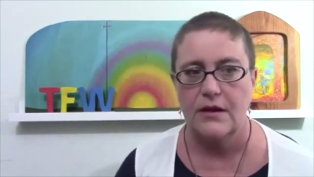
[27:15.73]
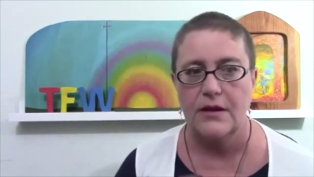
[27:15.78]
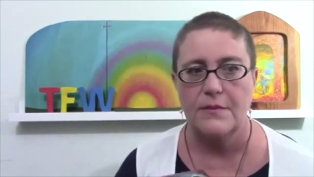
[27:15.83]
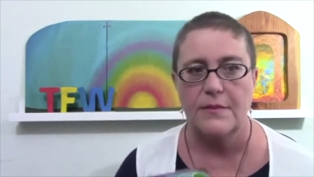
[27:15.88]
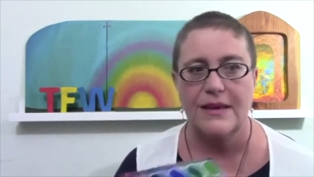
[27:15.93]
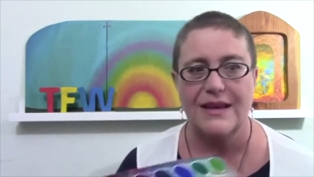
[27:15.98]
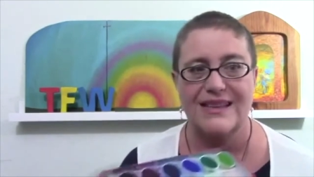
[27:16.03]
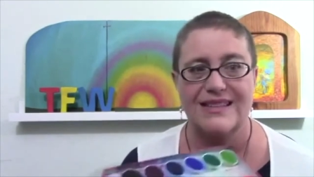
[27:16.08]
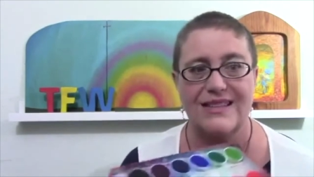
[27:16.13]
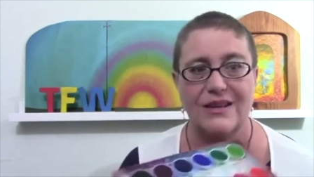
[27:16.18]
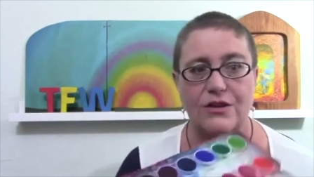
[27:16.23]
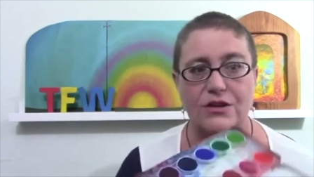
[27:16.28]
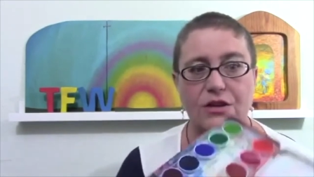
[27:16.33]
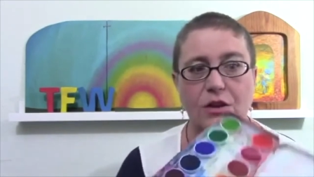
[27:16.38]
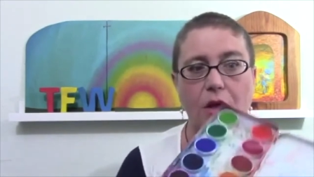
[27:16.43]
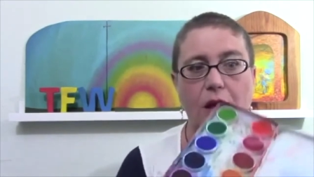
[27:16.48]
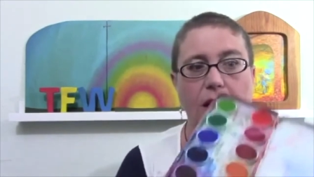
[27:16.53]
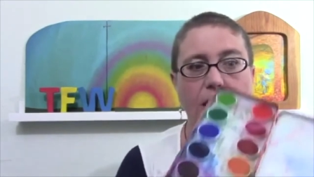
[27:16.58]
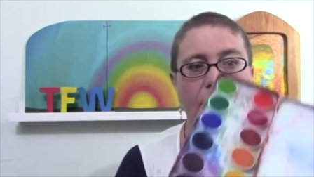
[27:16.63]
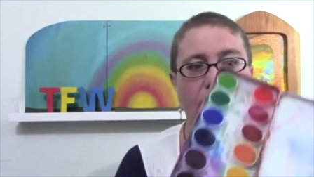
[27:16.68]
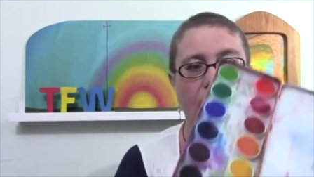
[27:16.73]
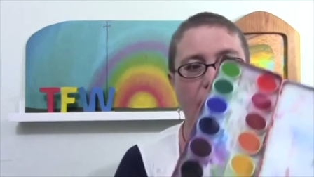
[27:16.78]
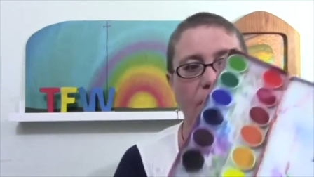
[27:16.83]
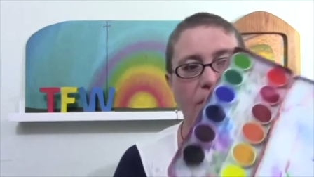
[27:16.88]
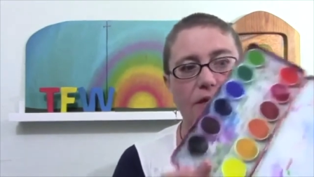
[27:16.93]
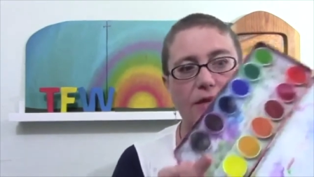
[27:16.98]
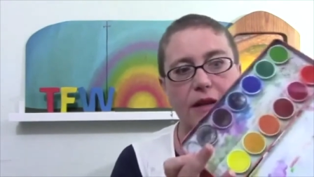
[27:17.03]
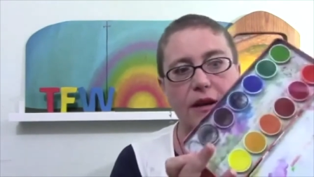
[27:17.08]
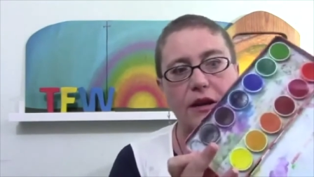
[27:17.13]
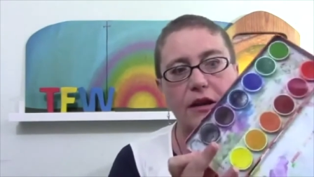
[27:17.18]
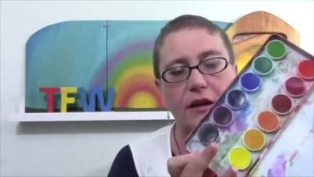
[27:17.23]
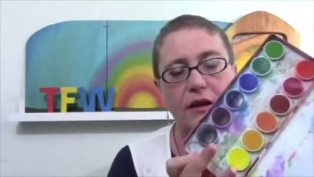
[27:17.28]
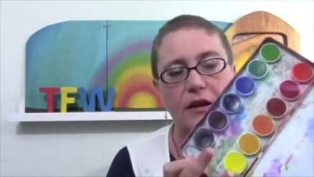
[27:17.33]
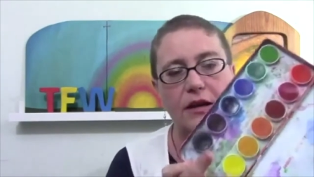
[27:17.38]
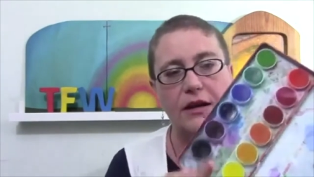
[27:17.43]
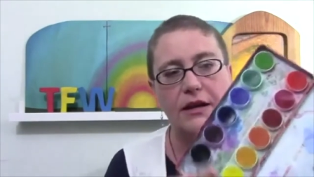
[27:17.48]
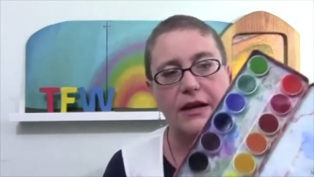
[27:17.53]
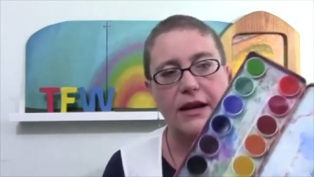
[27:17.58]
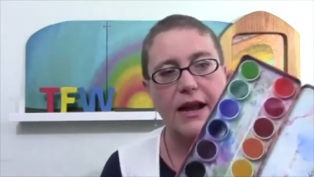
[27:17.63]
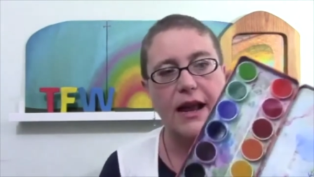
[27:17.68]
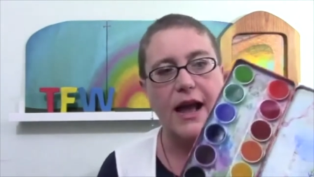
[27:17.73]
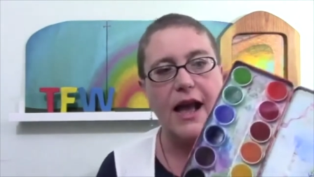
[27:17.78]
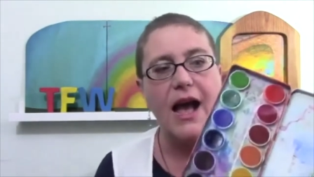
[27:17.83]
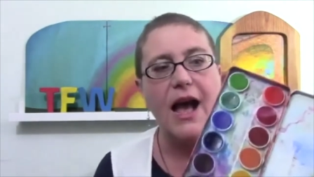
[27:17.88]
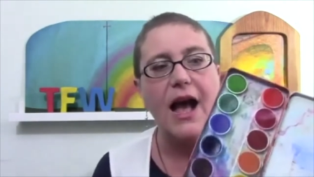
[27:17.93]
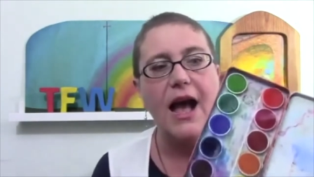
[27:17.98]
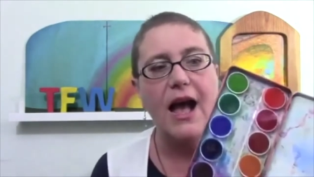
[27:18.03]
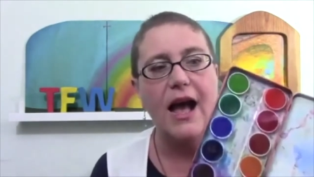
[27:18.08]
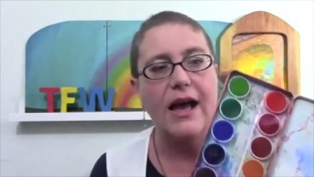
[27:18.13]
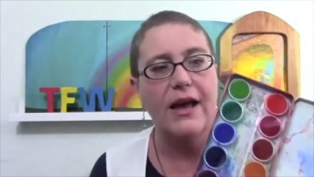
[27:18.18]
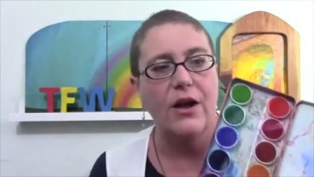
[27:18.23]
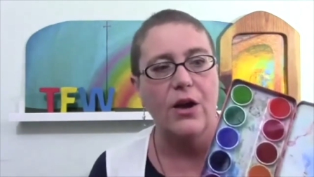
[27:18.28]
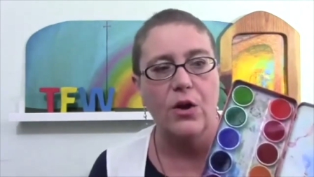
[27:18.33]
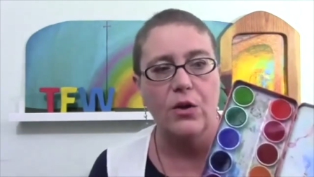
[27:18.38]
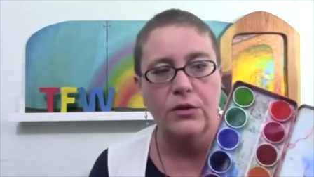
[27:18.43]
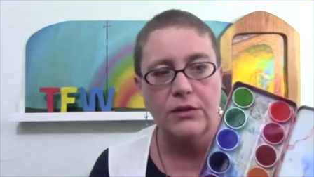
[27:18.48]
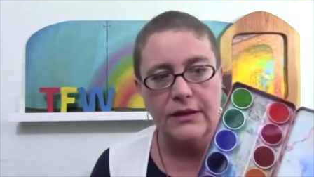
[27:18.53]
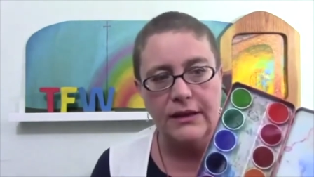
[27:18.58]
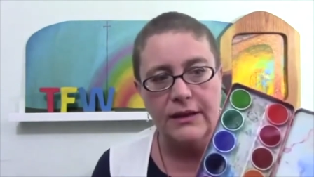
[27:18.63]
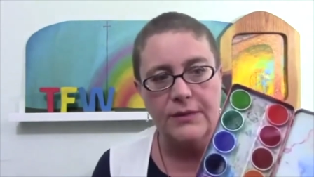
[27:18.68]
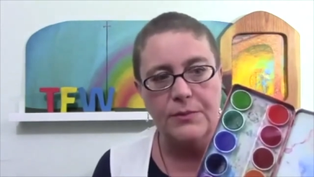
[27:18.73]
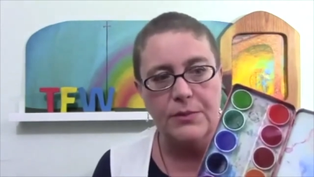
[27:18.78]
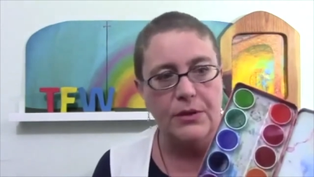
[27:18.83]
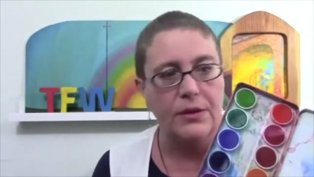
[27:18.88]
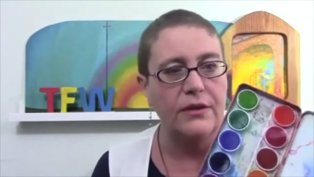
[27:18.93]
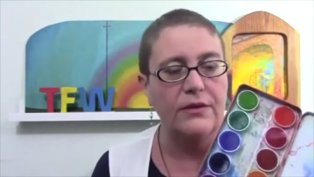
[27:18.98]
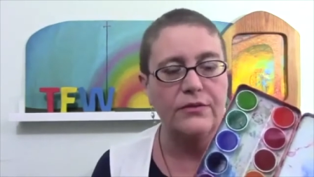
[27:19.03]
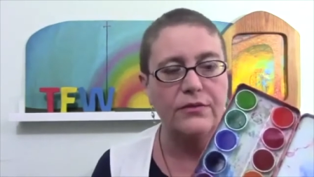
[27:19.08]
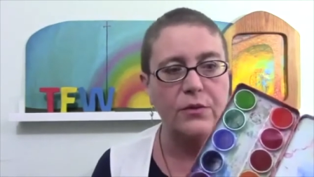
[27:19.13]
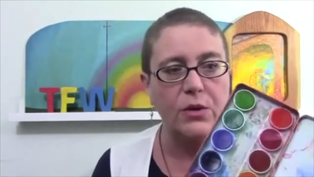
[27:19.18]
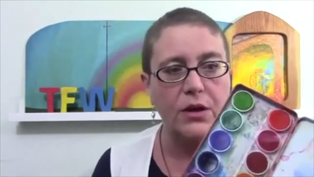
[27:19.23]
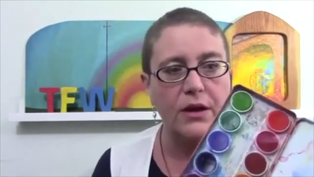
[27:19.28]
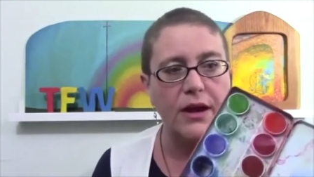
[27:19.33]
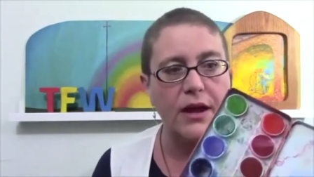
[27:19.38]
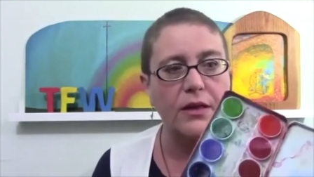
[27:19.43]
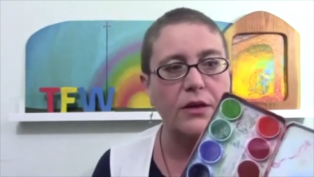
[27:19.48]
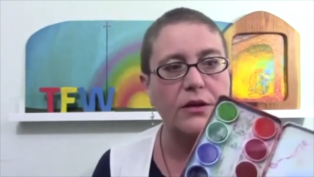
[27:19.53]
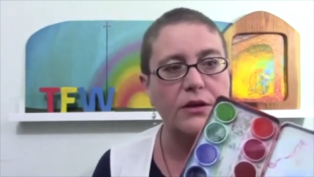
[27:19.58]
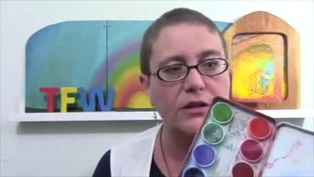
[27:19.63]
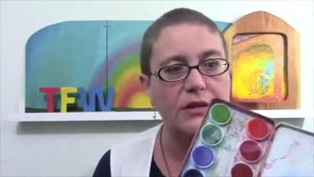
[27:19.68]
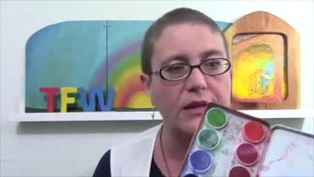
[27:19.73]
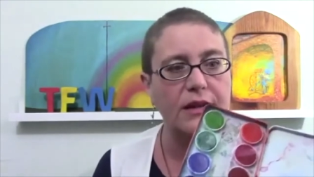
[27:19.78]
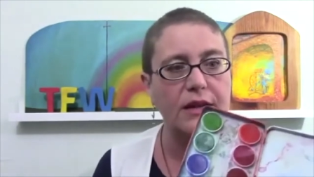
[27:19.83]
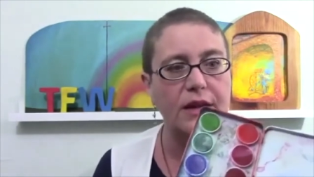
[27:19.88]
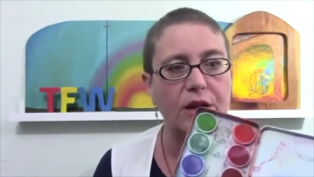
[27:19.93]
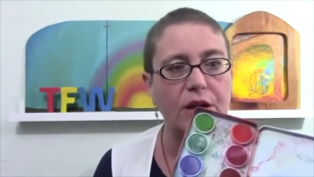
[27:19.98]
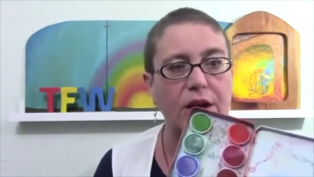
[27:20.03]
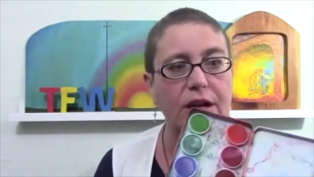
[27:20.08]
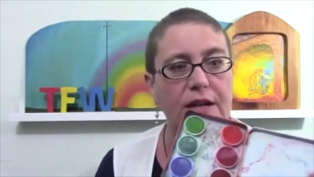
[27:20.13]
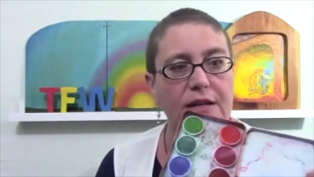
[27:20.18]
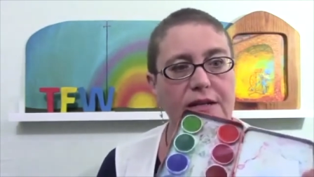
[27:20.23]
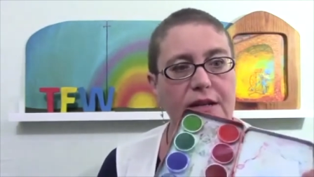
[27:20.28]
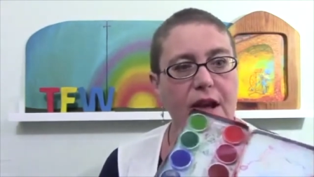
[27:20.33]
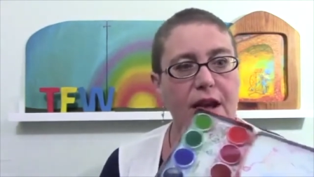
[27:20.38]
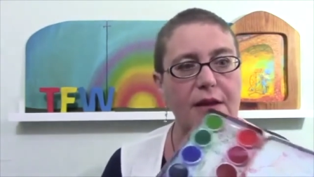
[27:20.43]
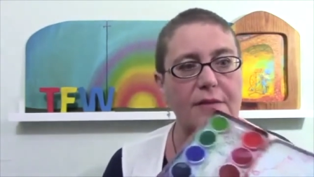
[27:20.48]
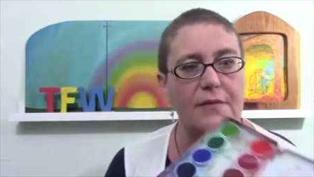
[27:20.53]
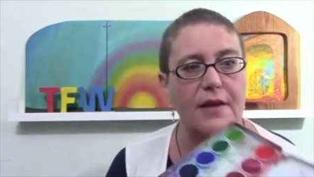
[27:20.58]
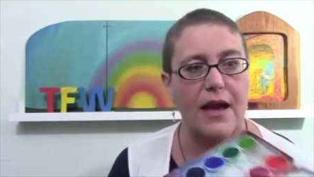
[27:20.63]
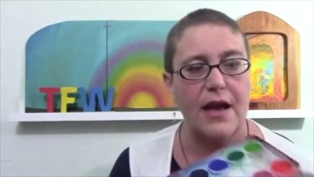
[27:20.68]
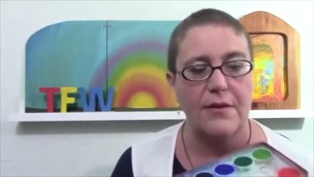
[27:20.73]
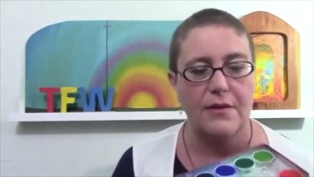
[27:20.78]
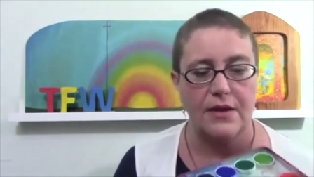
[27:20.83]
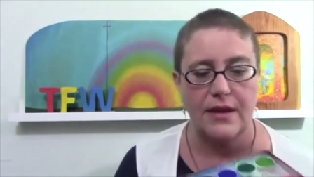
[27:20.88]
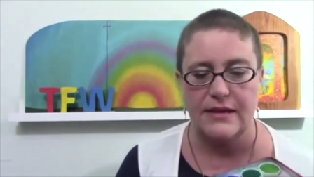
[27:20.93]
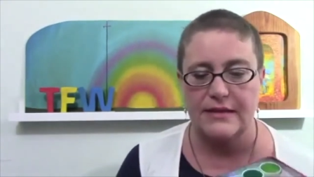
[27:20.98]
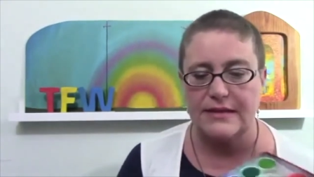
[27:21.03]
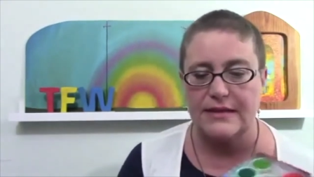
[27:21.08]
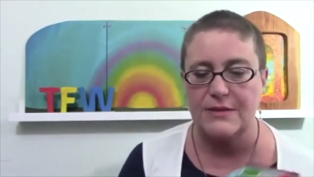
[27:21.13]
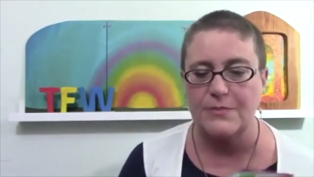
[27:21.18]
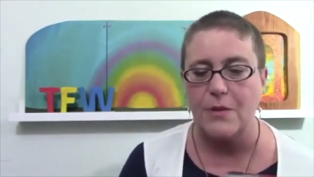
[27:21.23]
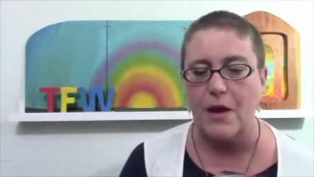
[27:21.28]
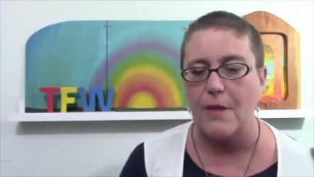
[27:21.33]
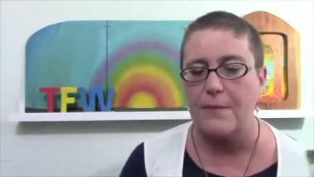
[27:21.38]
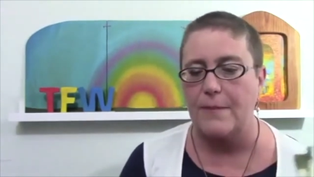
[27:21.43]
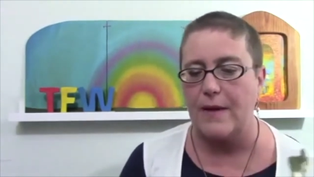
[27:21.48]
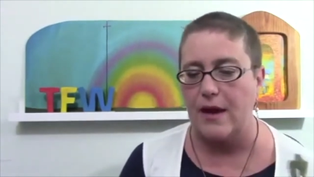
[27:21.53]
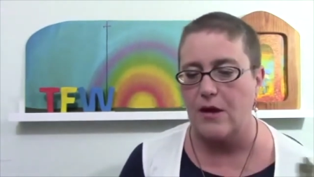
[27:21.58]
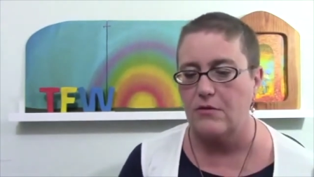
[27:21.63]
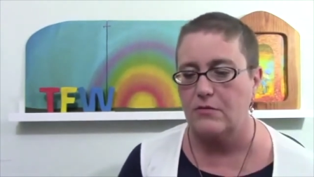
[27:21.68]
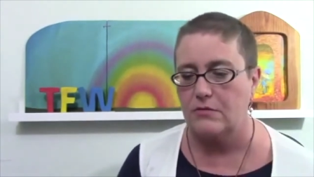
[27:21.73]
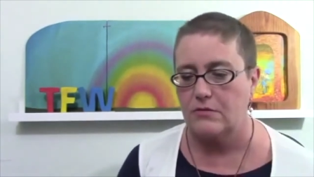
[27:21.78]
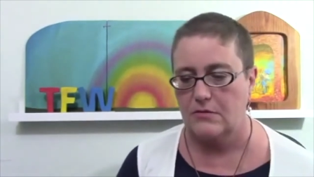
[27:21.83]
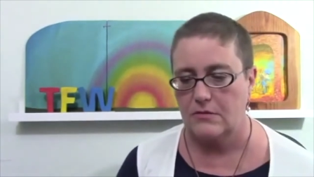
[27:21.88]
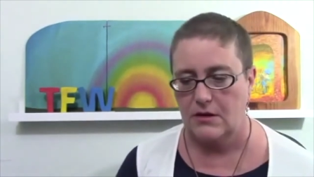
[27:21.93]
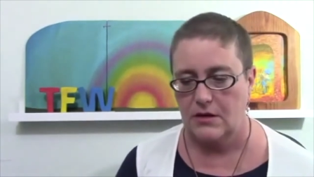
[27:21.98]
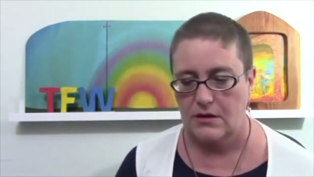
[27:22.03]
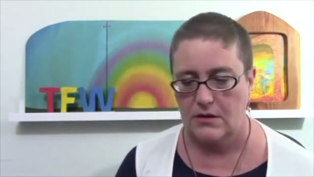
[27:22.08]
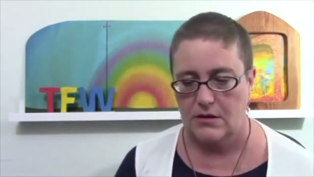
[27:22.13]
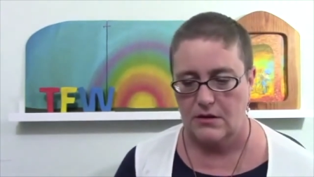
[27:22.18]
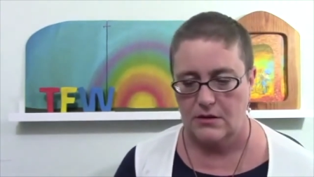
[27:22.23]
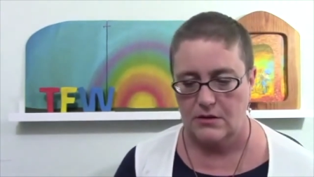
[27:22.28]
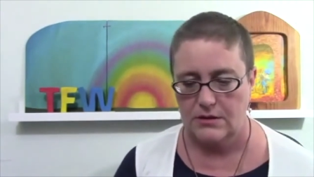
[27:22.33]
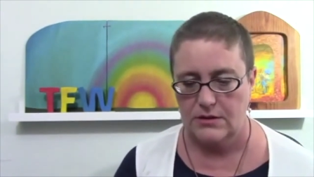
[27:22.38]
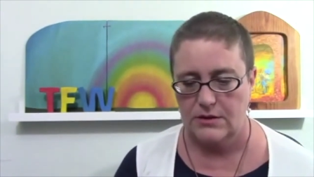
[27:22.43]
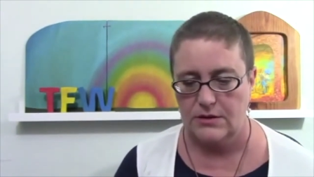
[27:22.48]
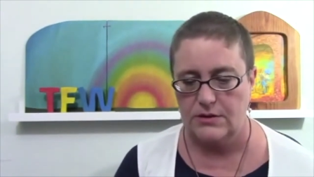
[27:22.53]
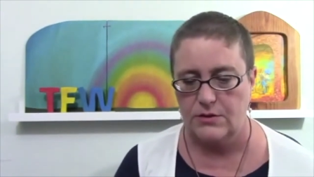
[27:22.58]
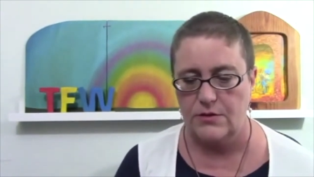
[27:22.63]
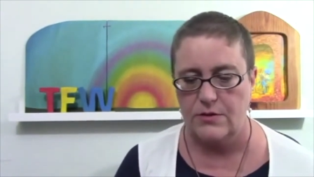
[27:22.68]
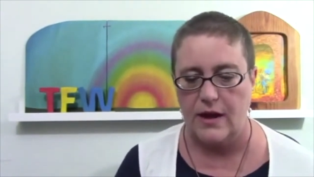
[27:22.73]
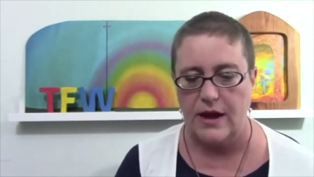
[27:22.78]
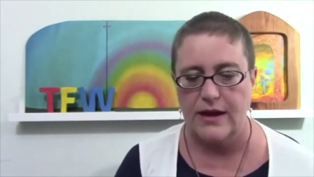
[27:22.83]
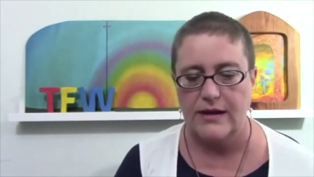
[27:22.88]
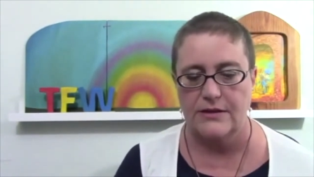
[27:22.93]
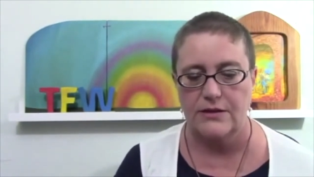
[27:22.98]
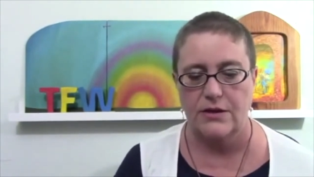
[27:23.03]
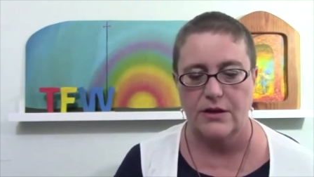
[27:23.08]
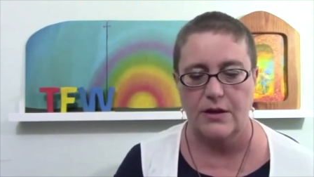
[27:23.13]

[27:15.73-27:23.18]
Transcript: because there's a lot of colors here, I only put four colors in here at a time. Because these pop out. So it's so nice.